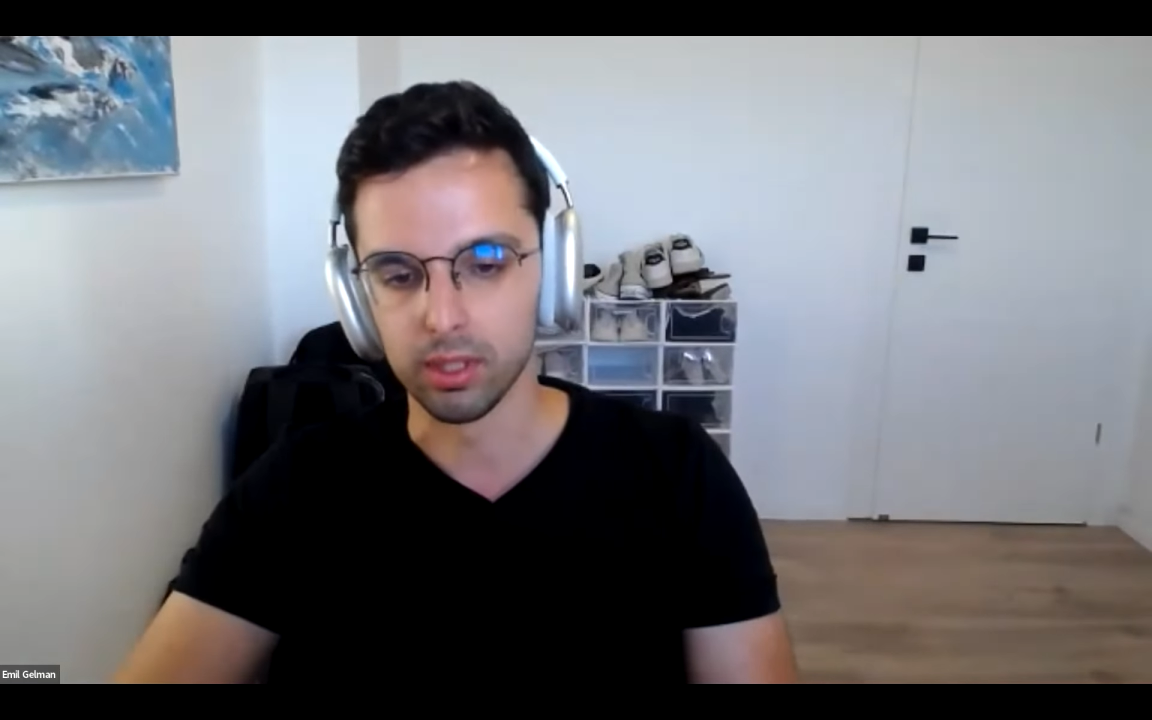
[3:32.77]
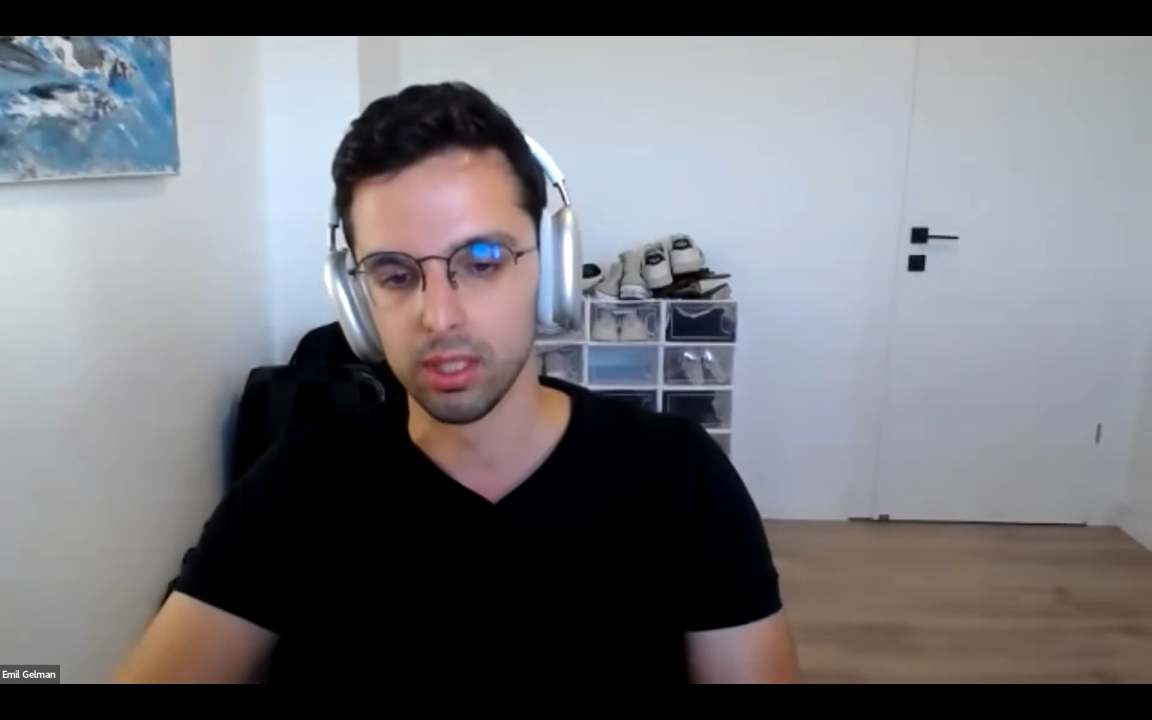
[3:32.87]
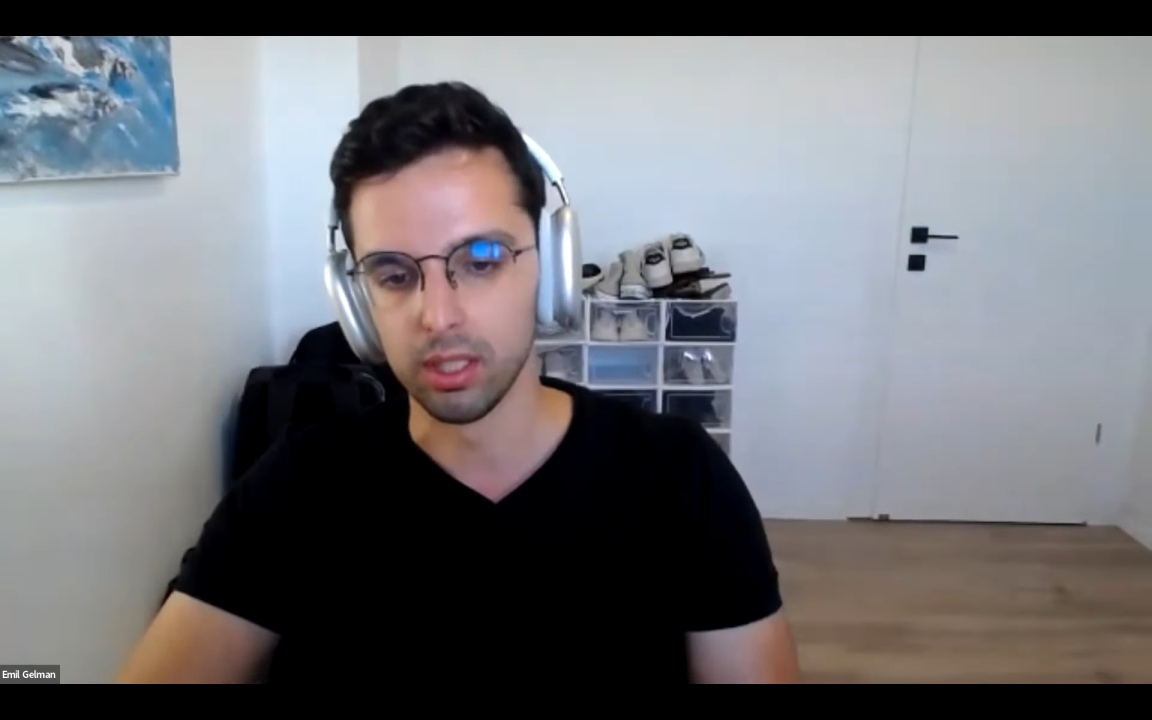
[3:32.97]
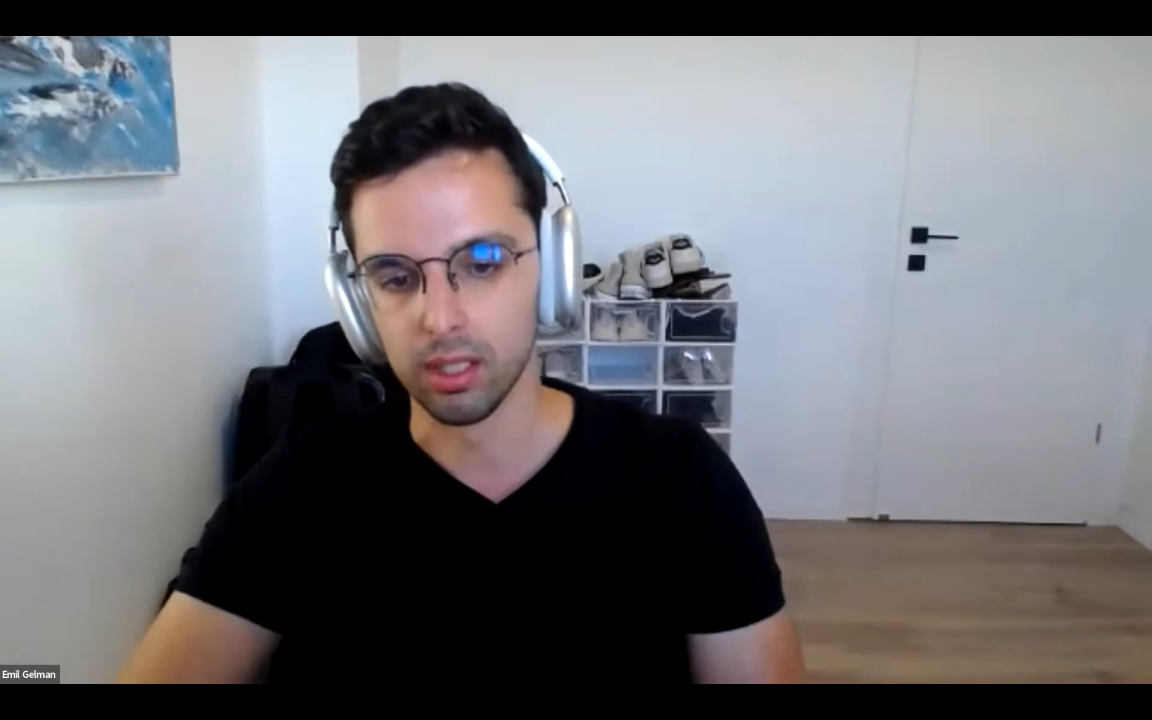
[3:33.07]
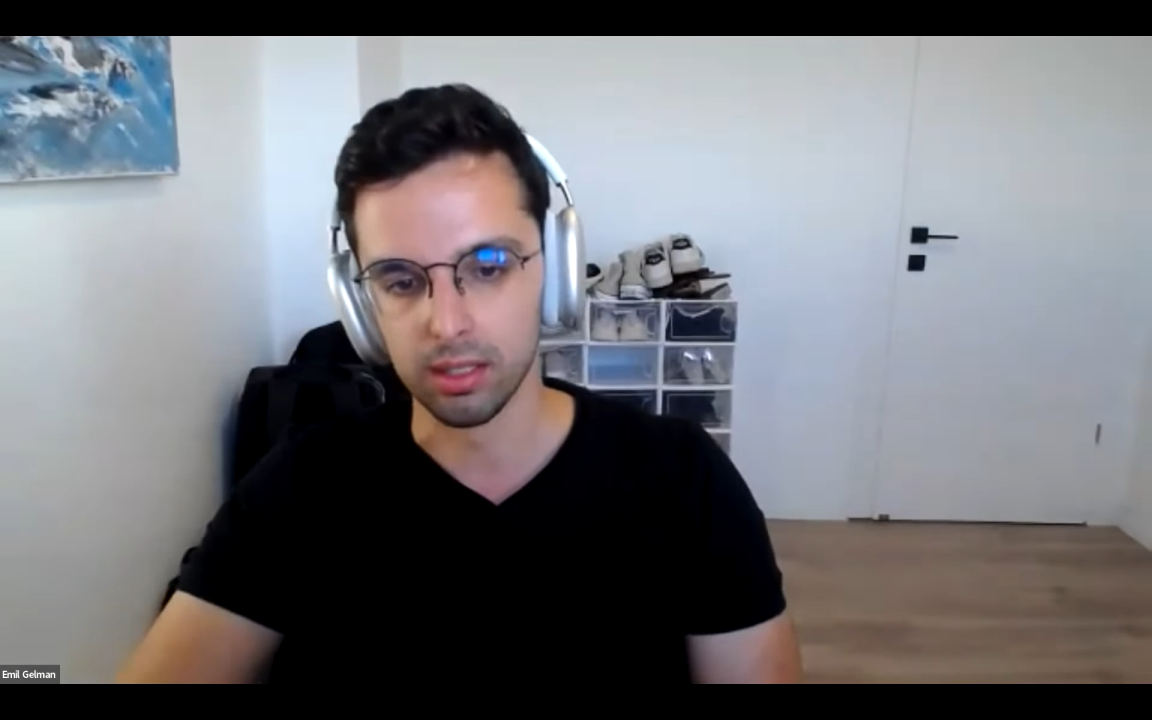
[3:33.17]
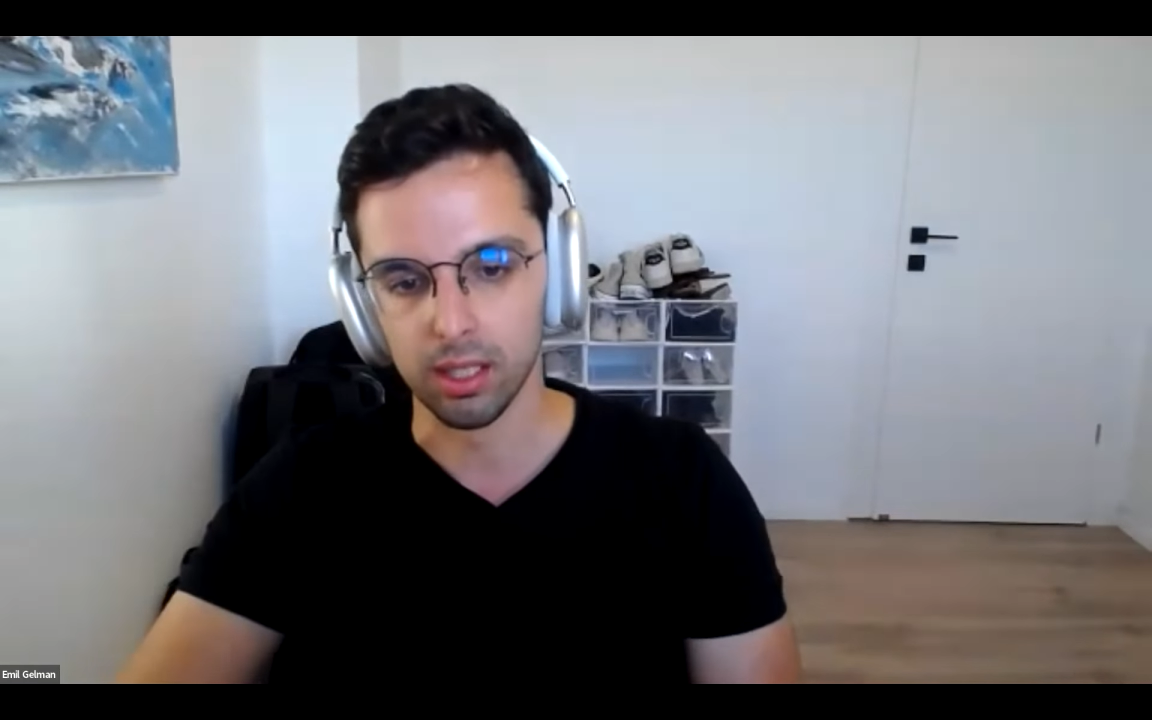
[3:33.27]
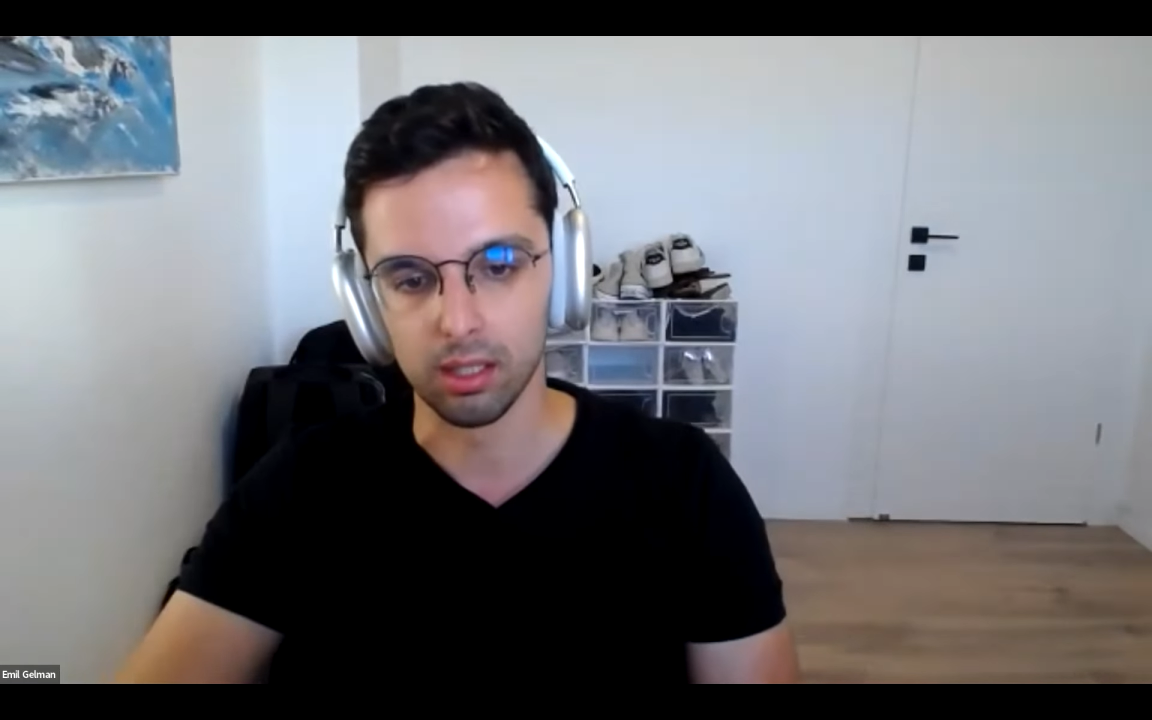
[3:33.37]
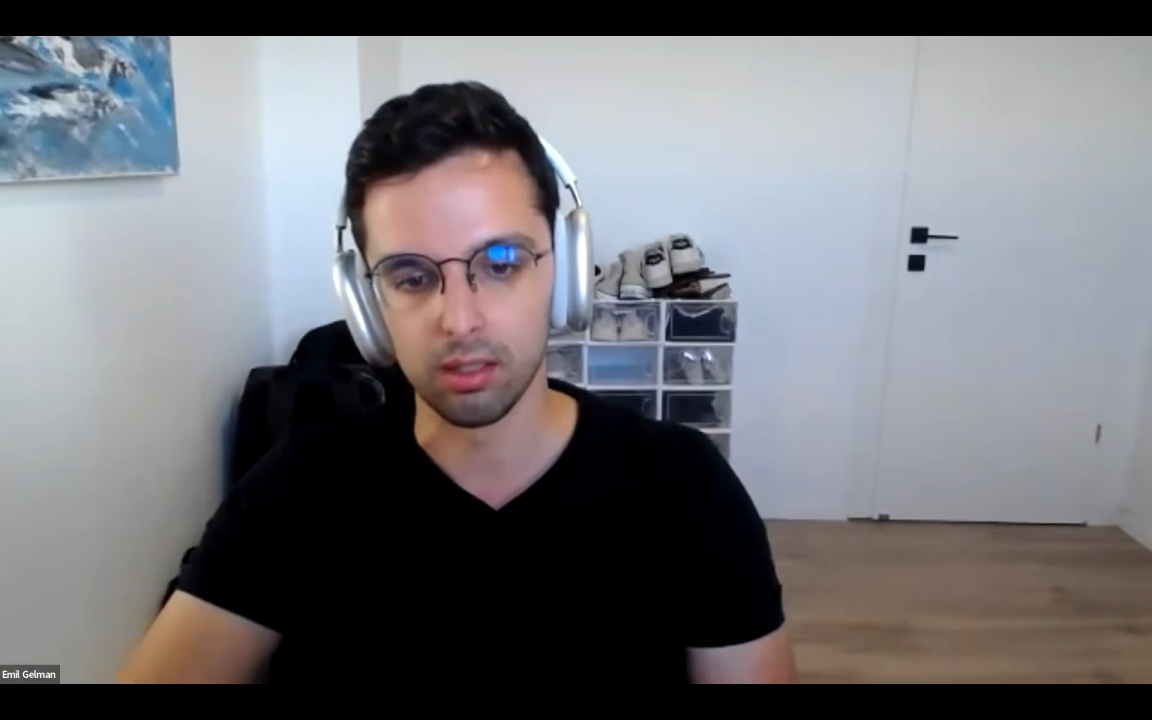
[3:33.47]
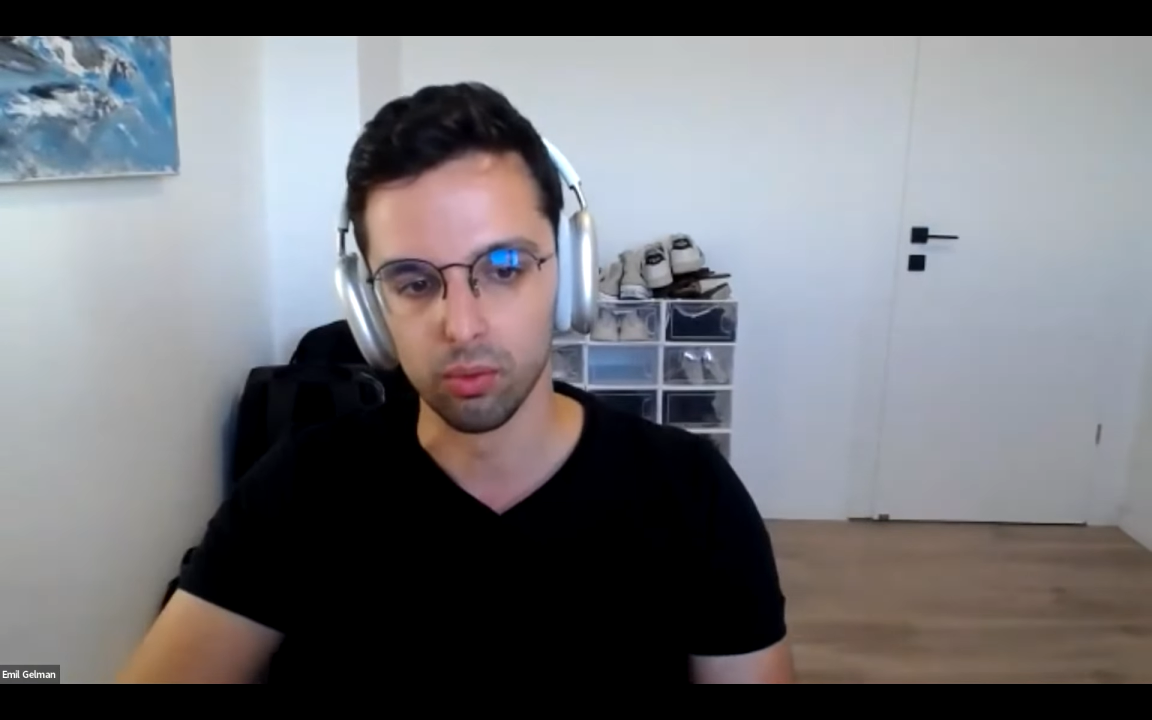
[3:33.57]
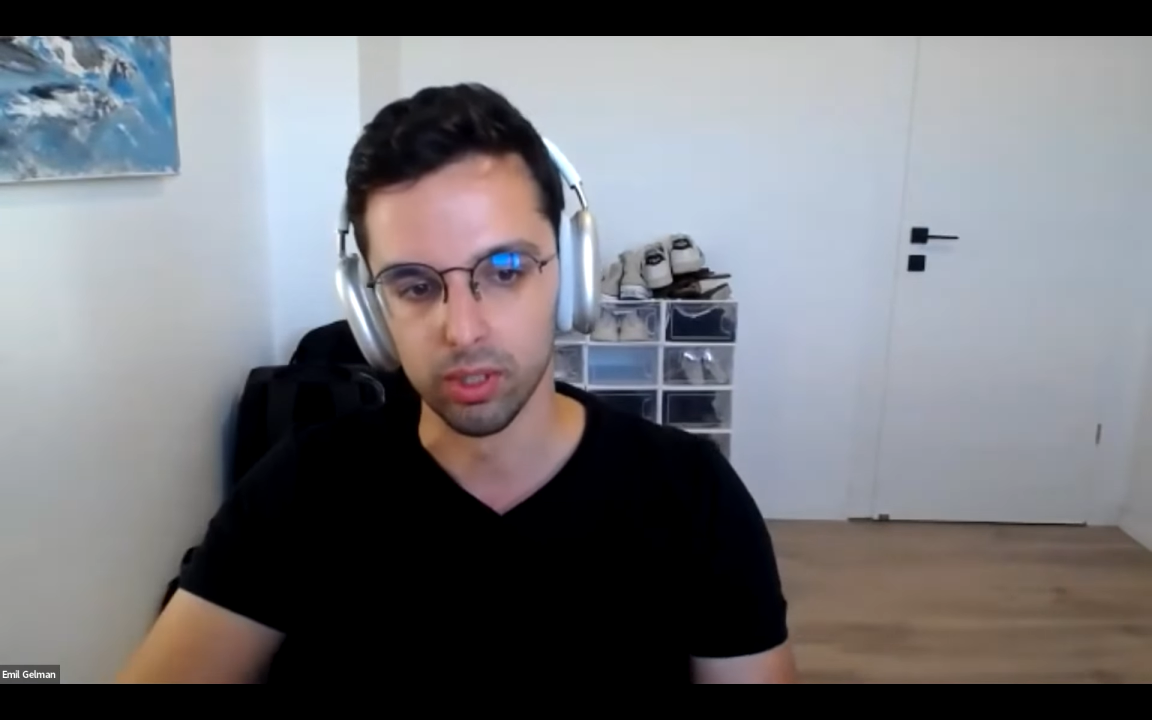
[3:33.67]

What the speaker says: saying is that